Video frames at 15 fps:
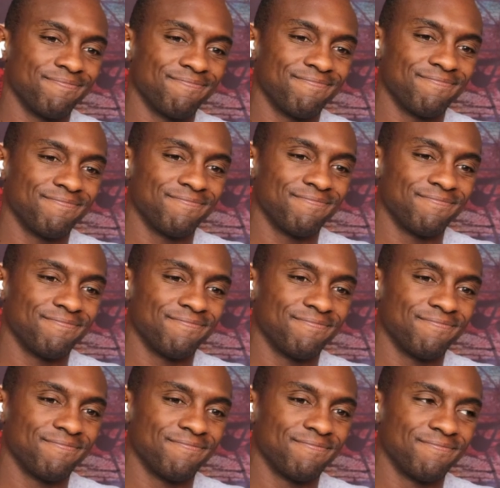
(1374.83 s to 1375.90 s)

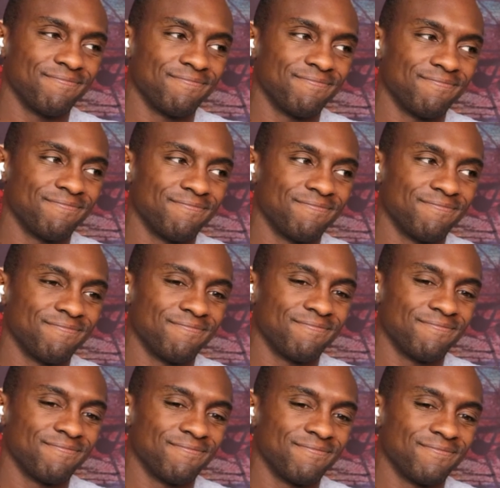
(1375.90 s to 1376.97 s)

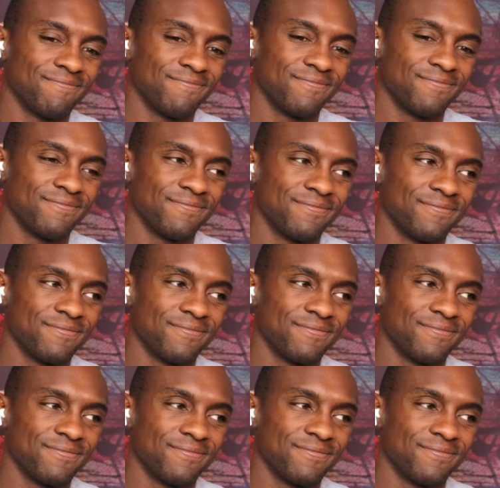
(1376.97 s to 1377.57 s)
Nobody speaks.